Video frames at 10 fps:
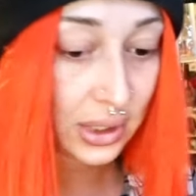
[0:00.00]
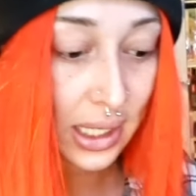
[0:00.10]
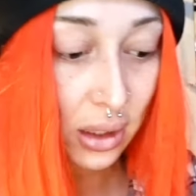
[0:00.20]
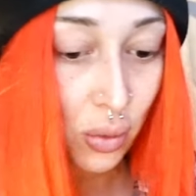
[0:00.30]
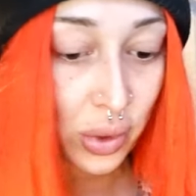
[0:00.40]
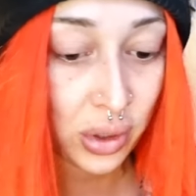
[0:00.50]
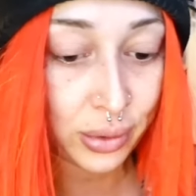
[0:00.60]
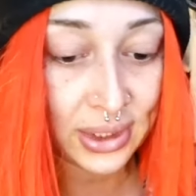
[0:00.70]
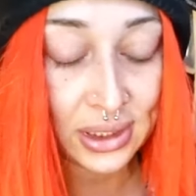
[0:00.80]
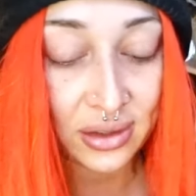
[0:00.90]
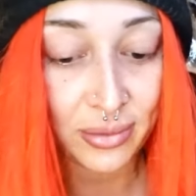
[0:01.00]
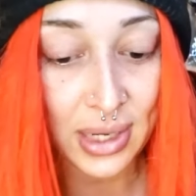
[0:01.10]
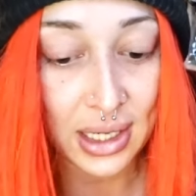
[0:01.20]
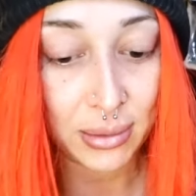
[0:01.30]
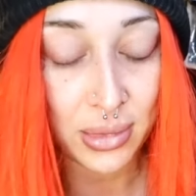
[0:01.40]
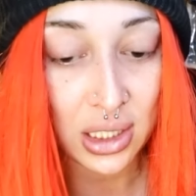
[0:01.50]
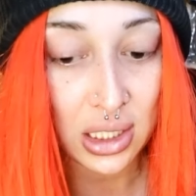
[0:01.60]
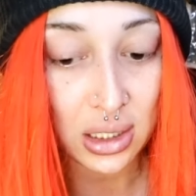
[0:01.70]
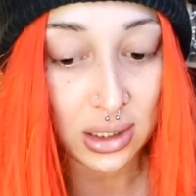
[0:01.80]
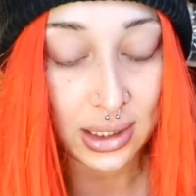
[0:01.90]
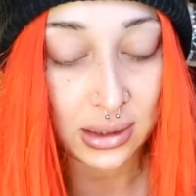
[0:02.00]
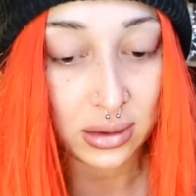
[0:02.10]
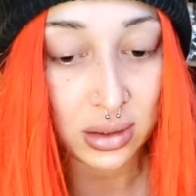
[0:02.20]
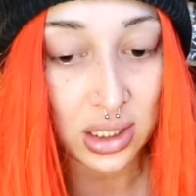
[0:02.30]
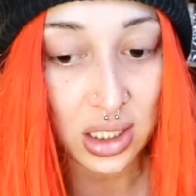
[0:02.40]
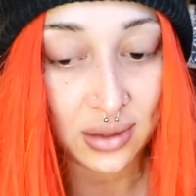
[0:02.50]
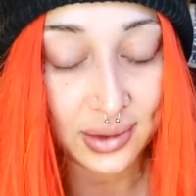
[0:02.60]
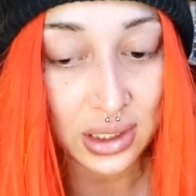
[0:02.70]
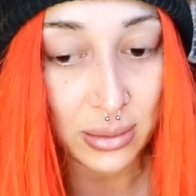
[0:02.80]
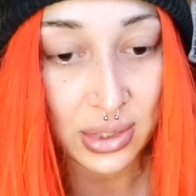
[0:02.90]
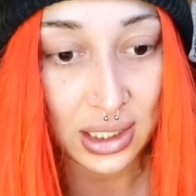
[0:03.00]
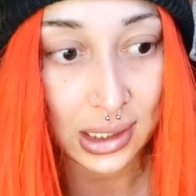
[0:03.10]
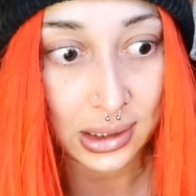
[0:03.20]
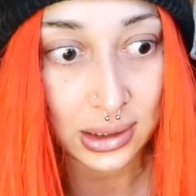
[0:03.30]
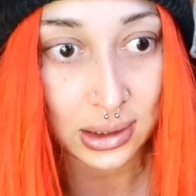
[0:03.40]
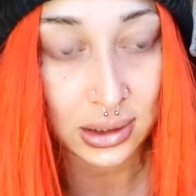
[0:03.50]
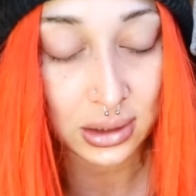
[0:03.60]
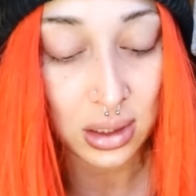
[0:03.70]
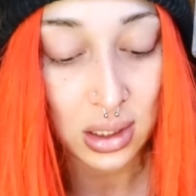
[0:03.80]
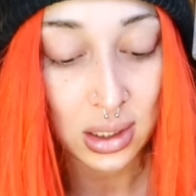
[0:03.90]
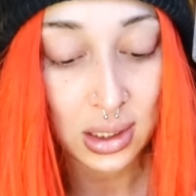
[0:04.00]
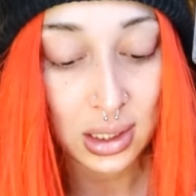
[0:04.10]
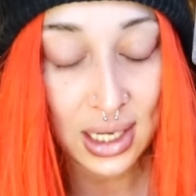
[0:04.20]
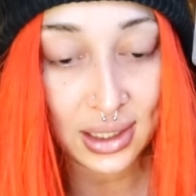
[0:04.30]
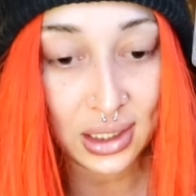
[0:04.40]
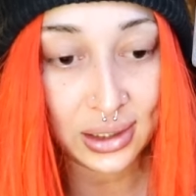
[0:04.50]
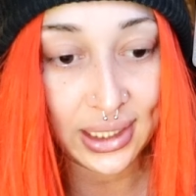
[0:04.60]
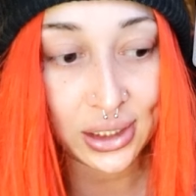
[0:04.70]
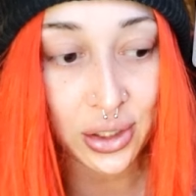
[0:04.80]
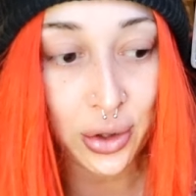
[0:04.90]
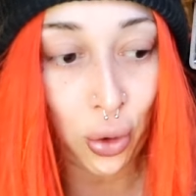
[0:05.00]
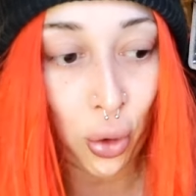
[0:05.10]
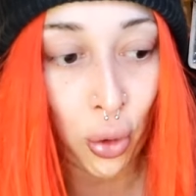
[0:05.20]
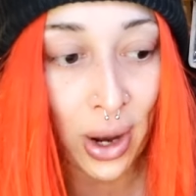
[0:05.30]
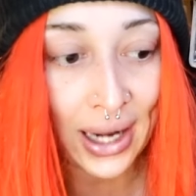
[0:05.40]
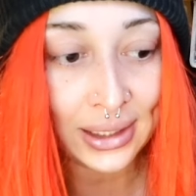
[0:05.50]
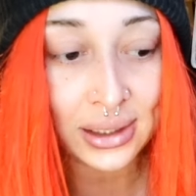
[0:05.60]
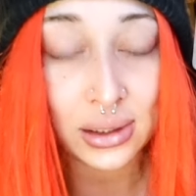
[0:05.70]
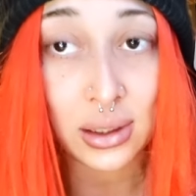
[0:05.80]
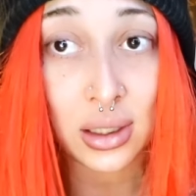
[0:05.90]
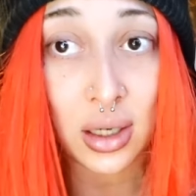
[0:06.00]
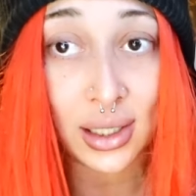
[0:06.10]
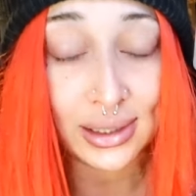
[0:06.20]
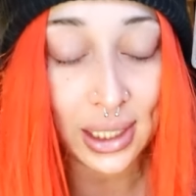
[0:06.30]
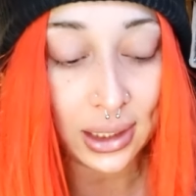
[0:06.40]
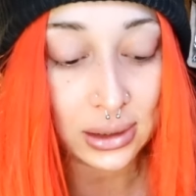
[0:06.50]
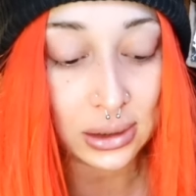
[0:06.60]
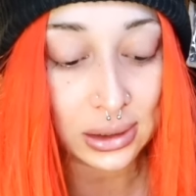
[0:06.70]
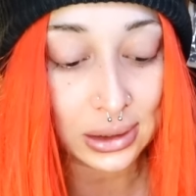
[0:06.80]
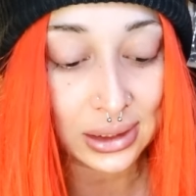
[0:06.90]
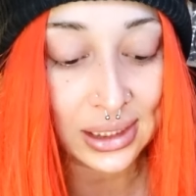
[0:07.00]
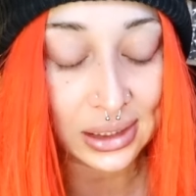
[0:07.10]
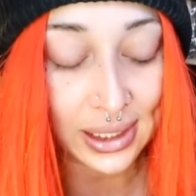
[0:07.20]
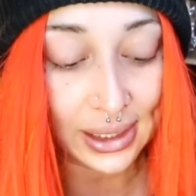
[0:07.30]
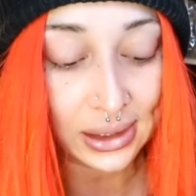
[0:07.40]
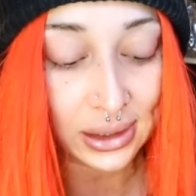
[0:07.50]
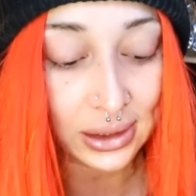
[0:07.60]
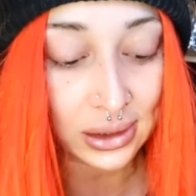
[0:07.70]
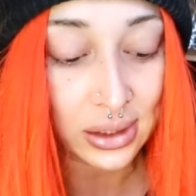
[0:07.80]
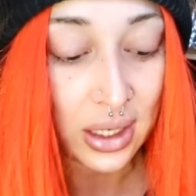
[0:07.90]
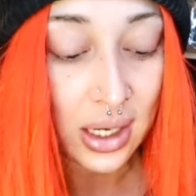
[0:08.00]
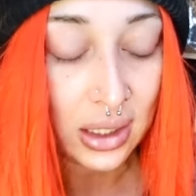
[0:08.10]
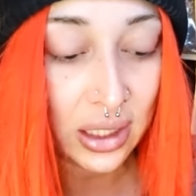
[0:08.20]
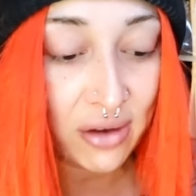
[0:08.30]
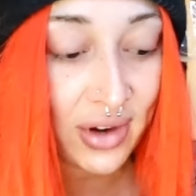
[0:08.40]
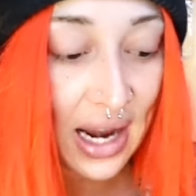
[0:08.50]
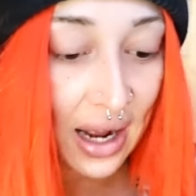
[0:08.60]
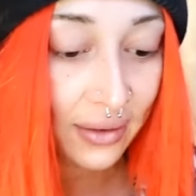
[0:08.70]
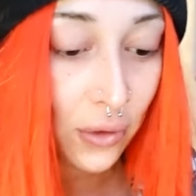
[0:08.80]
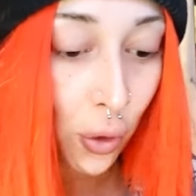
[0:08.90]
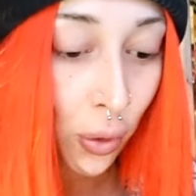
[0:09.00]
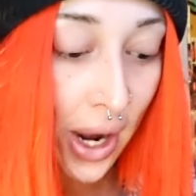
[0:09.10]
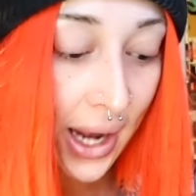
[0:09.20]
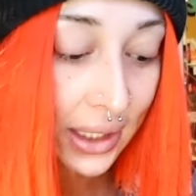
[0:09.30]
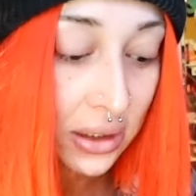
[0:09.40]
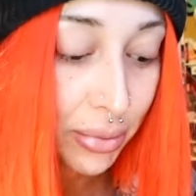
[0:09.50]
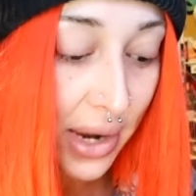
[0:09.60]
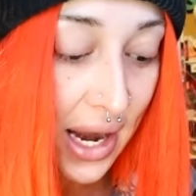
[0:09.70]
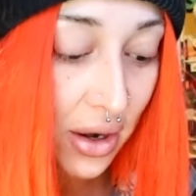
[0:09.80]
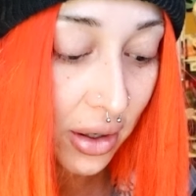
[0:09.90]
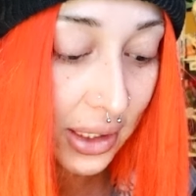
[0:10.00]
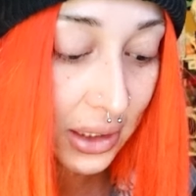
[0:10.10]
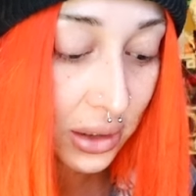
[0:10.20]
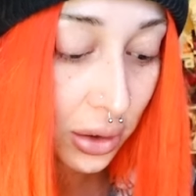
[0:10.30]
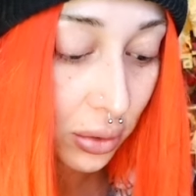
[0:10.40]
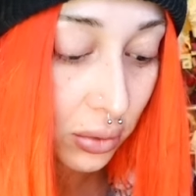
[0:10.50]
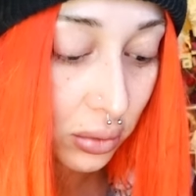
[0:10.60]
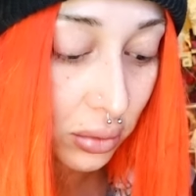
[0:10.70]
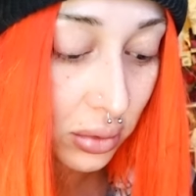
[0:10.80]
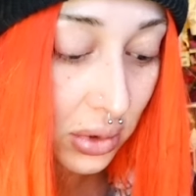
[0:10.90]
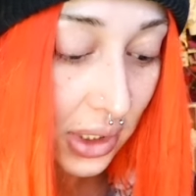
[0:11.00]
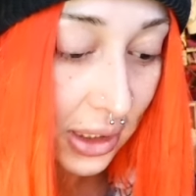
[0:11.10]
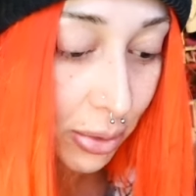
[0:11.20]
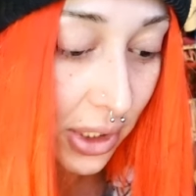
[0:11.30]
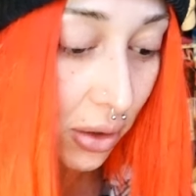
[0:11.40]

like, what a waste of my money. Like, they could have sent me cases. And then these are the Coleyes contact lens cases. They even have Coleyes brand on it. So it's pretty